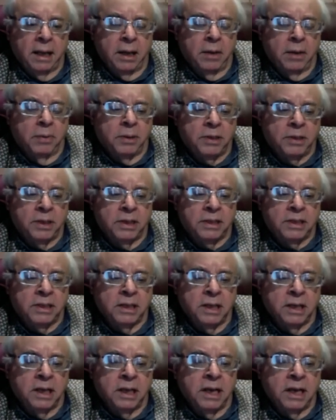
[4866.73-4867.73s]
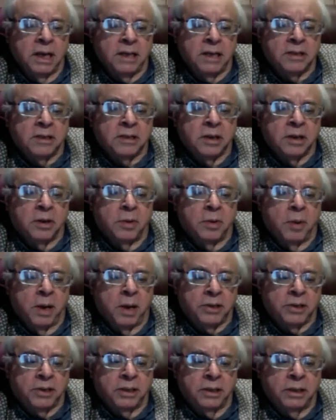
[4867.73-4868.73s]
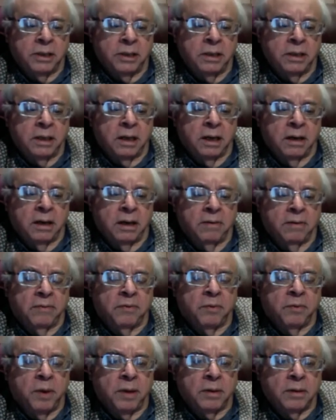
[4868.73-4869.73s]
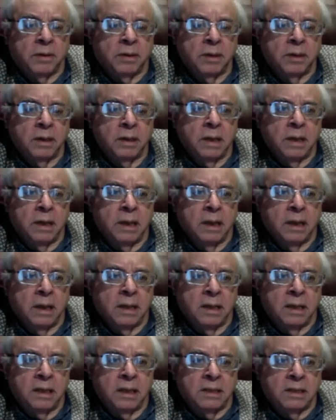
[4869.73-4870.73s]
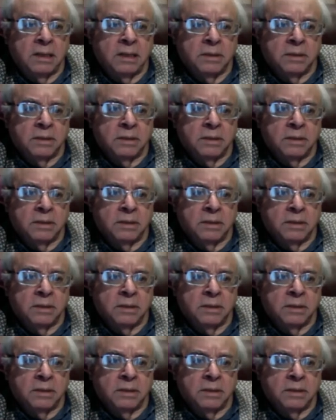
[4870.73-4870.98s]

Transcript: which is the question of whether these